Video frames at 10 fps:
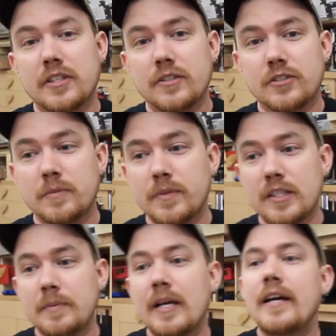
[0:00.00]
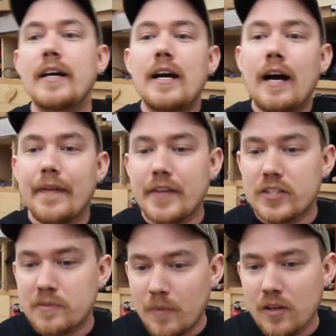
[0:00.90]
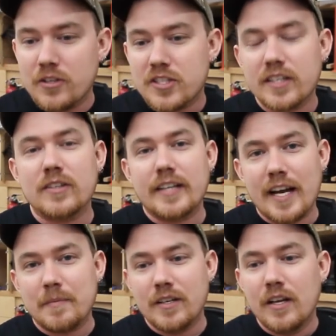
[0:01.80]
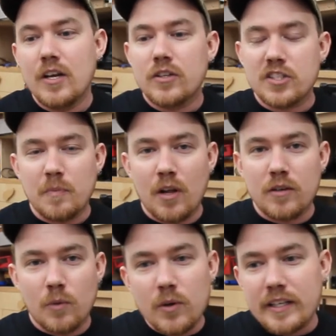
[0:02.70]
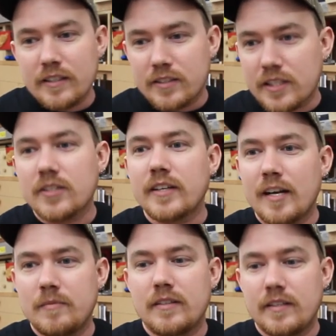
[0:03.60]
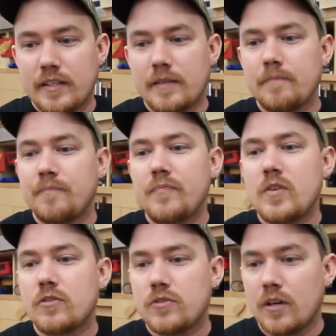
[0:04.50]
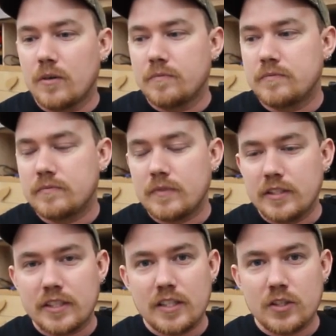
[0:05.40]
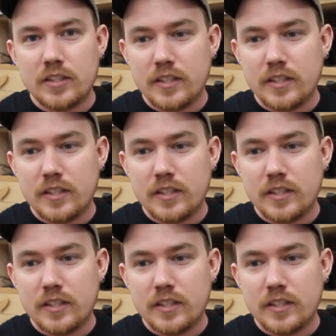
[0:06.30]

stickers to put up on the smaller sticker cabinet, the smaller rolling sticker cabinet thingy. So let's get those